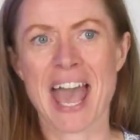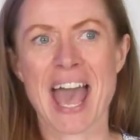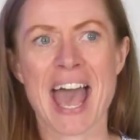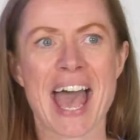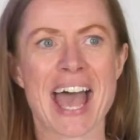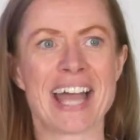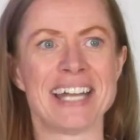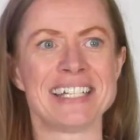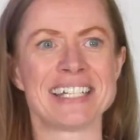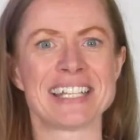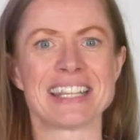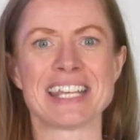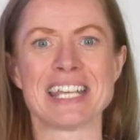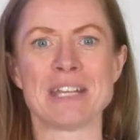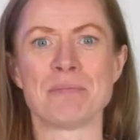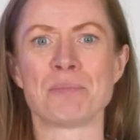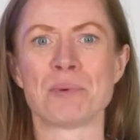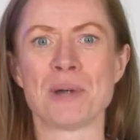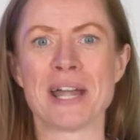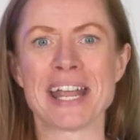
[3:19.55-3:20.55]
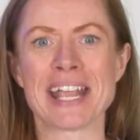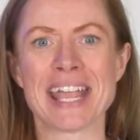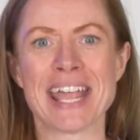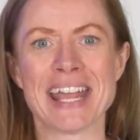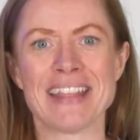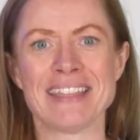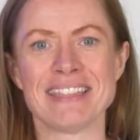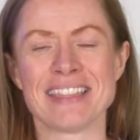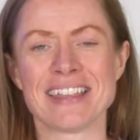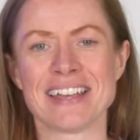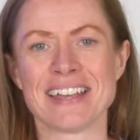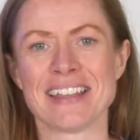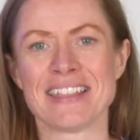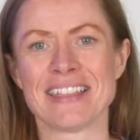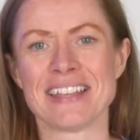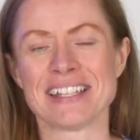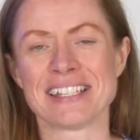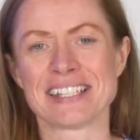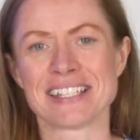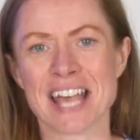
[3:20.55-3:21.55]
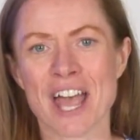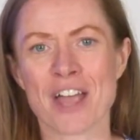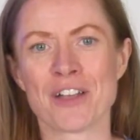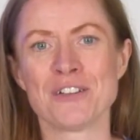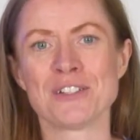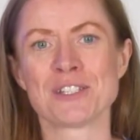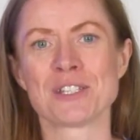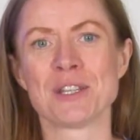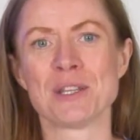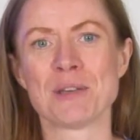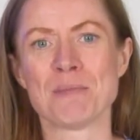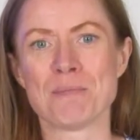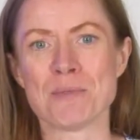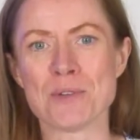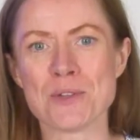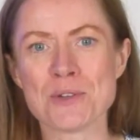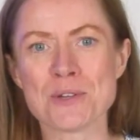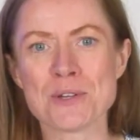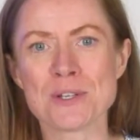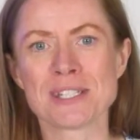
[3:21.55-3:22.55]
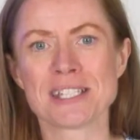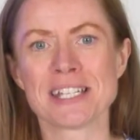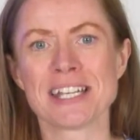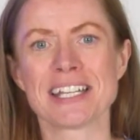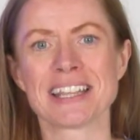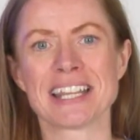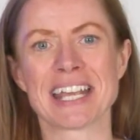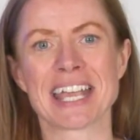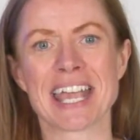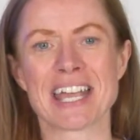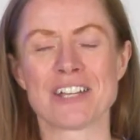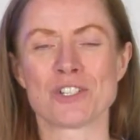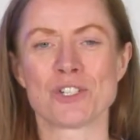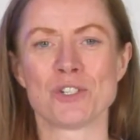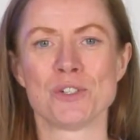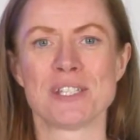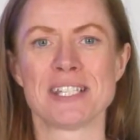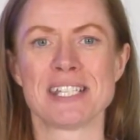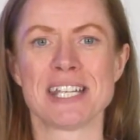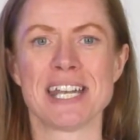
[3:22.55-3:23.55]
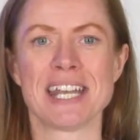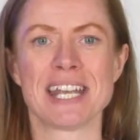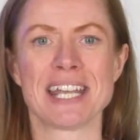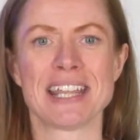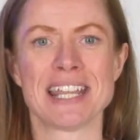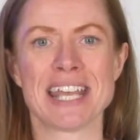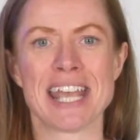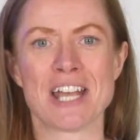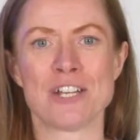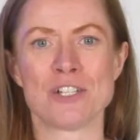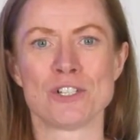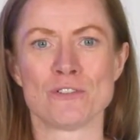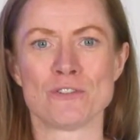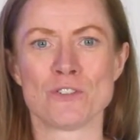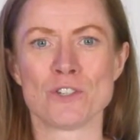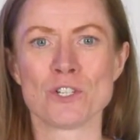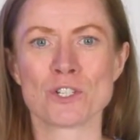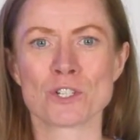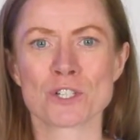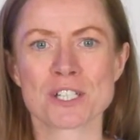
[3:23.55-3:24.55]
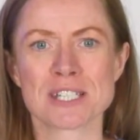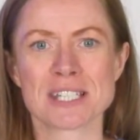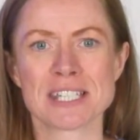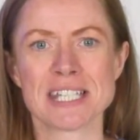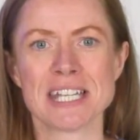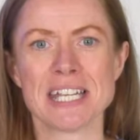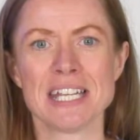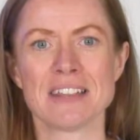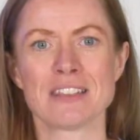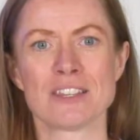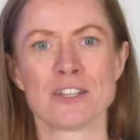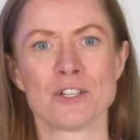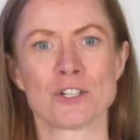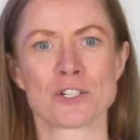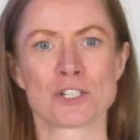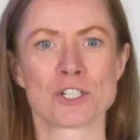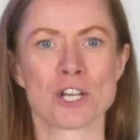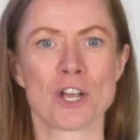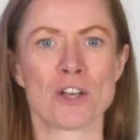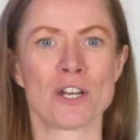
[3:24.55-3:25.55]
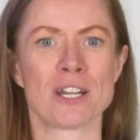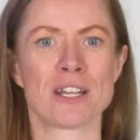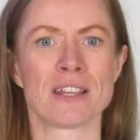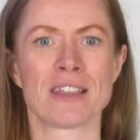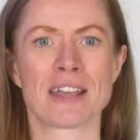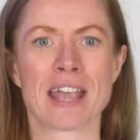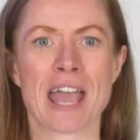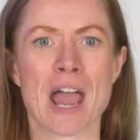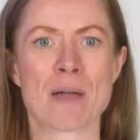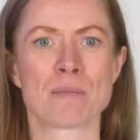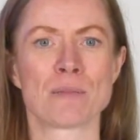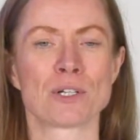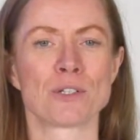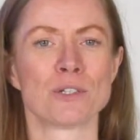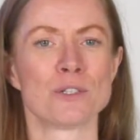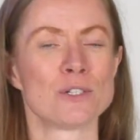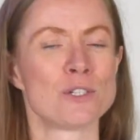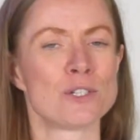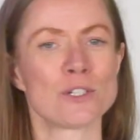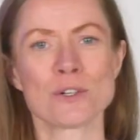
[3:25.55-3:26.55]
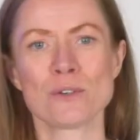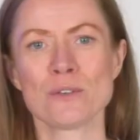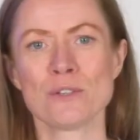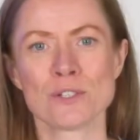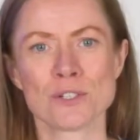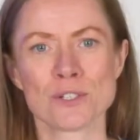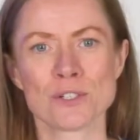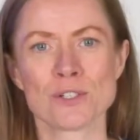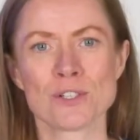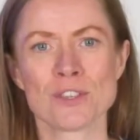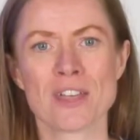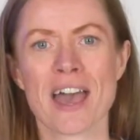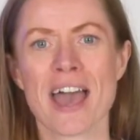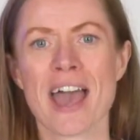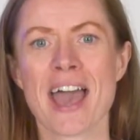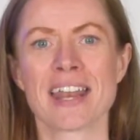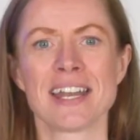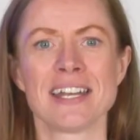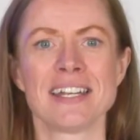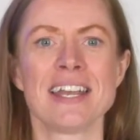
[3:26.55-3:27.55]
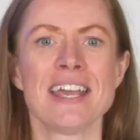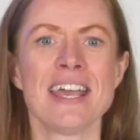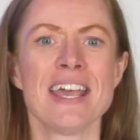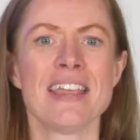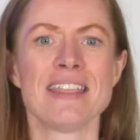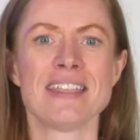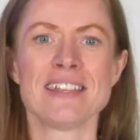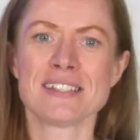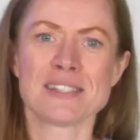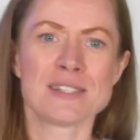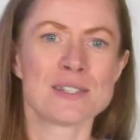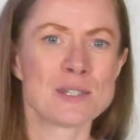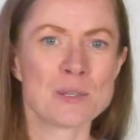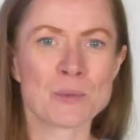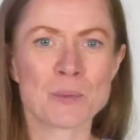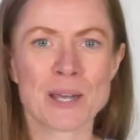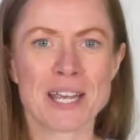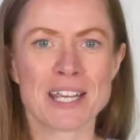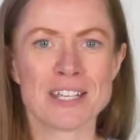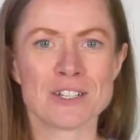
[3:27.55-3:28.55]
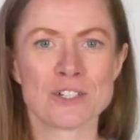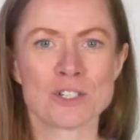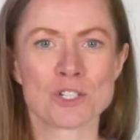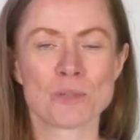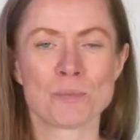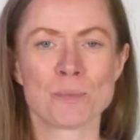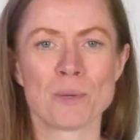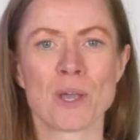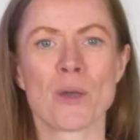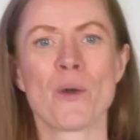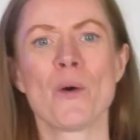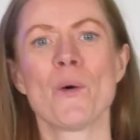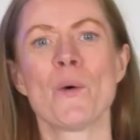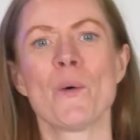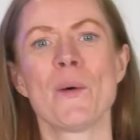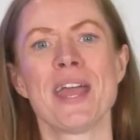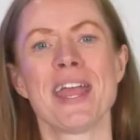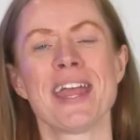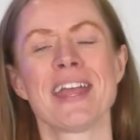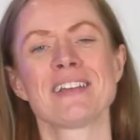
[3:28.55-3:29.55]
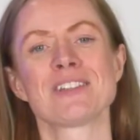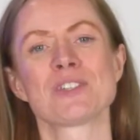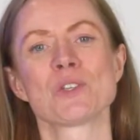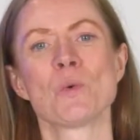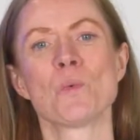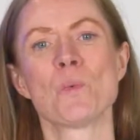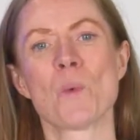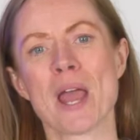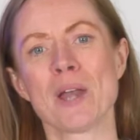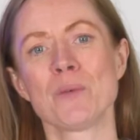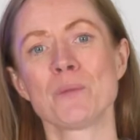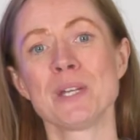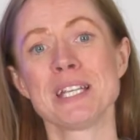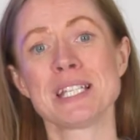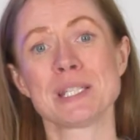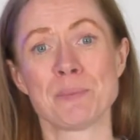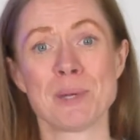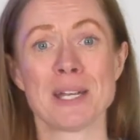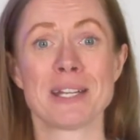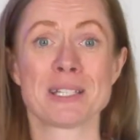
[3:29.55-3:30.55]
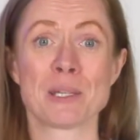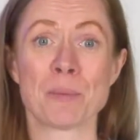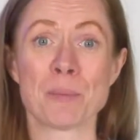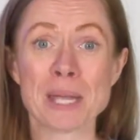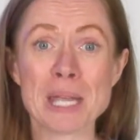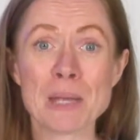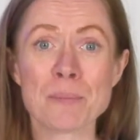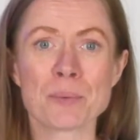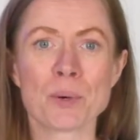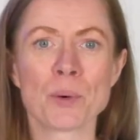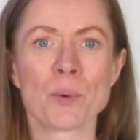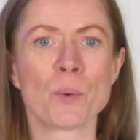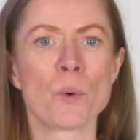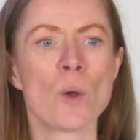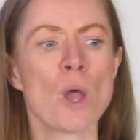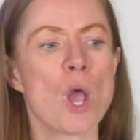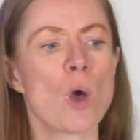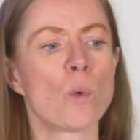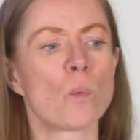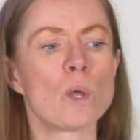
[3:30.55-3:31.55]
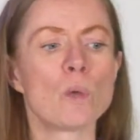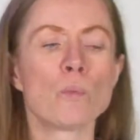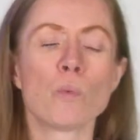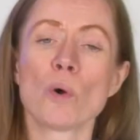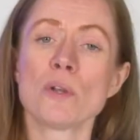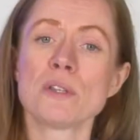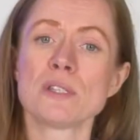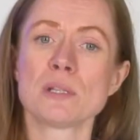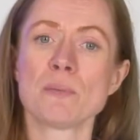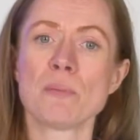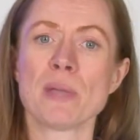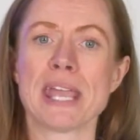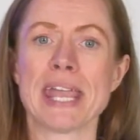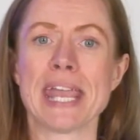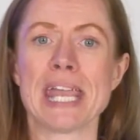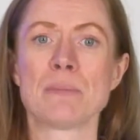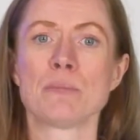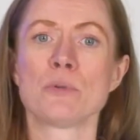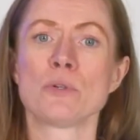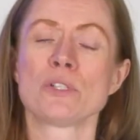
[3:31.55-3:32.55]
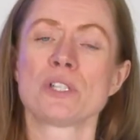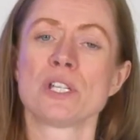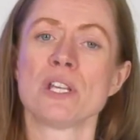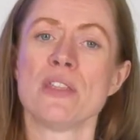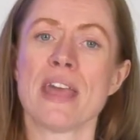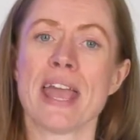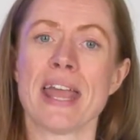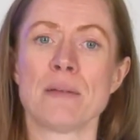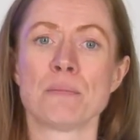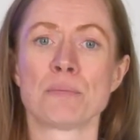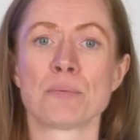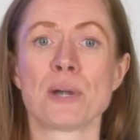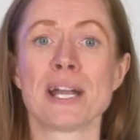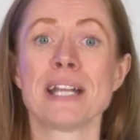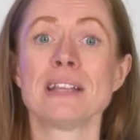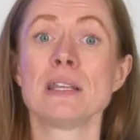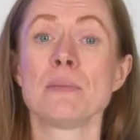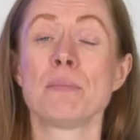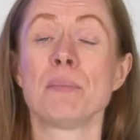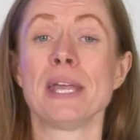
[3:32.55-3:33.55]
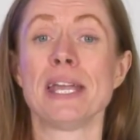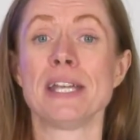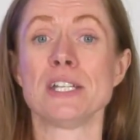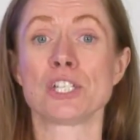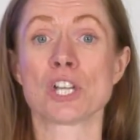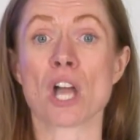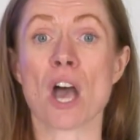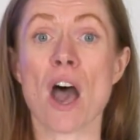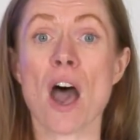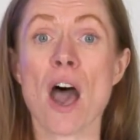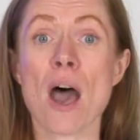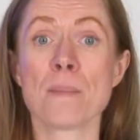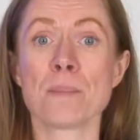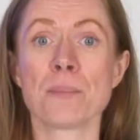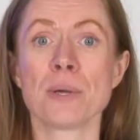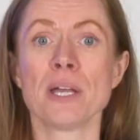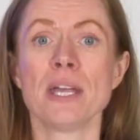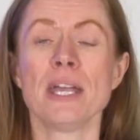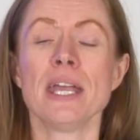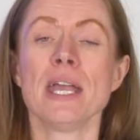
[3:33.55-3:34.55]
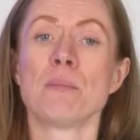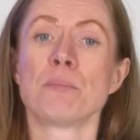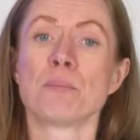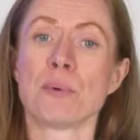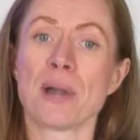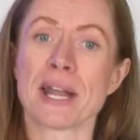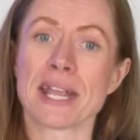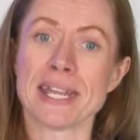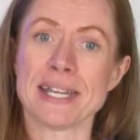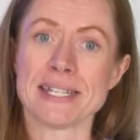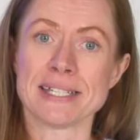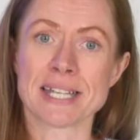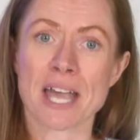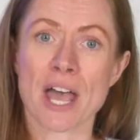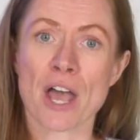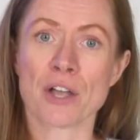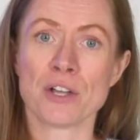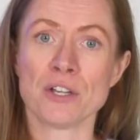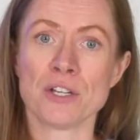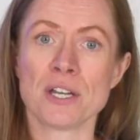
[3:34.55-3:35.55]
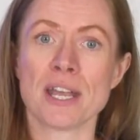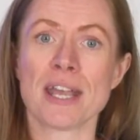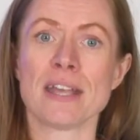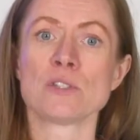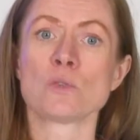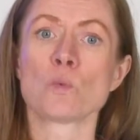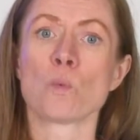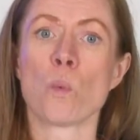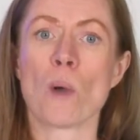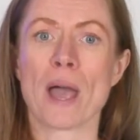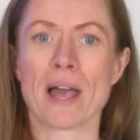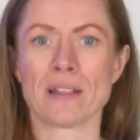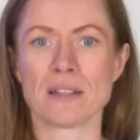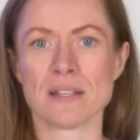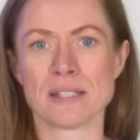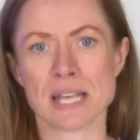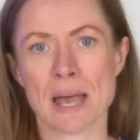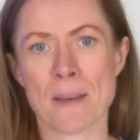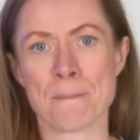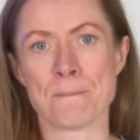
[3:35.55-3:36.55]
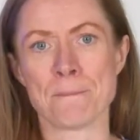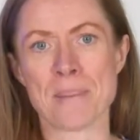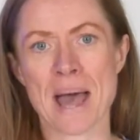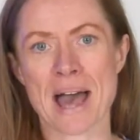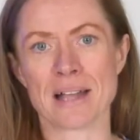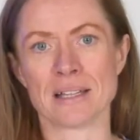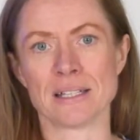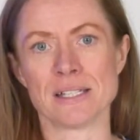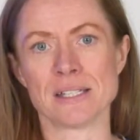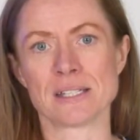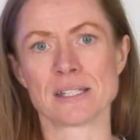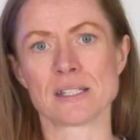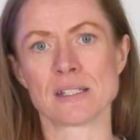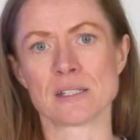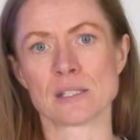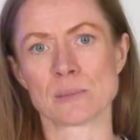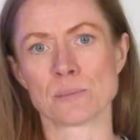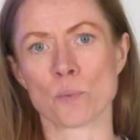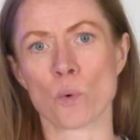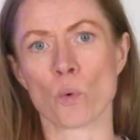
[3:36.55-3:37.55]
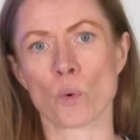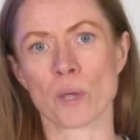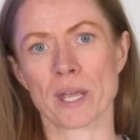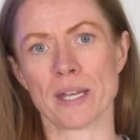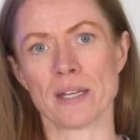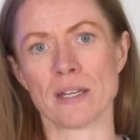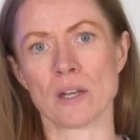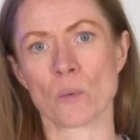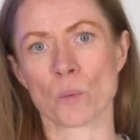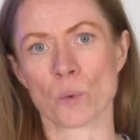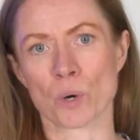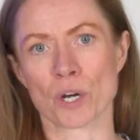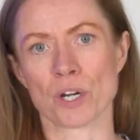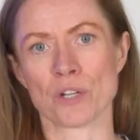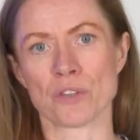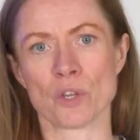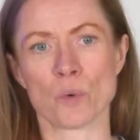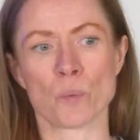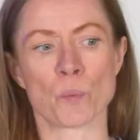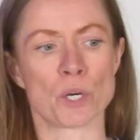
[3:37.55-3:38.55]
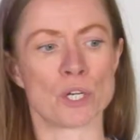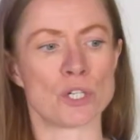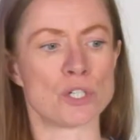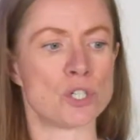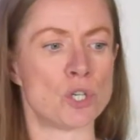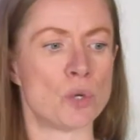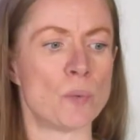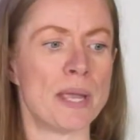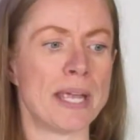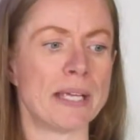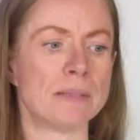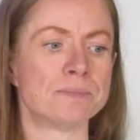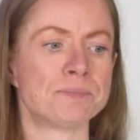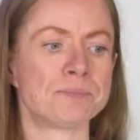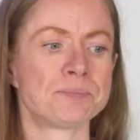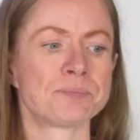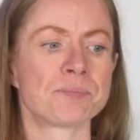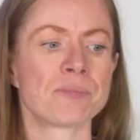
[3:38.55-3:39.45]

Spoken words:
And they bring in the sounds and the music that gets you sitting at the edge of your seat, that you're shouting at the camera, go, don't do that, and this is the way you should be going. So when we speak to people, we want to be able to then bring the pitch up, bring it down, as well as a balanced spoken word that we're doing.